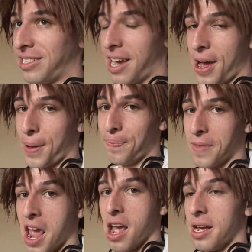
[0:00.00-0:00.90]
time.
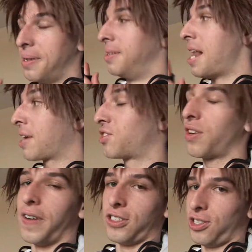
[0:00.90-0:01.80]
Next
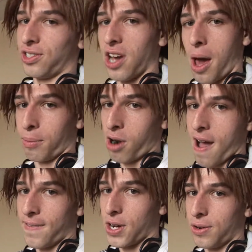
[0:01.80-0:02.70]
convention's Con
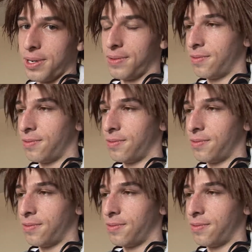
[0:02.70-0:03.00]
Bravo.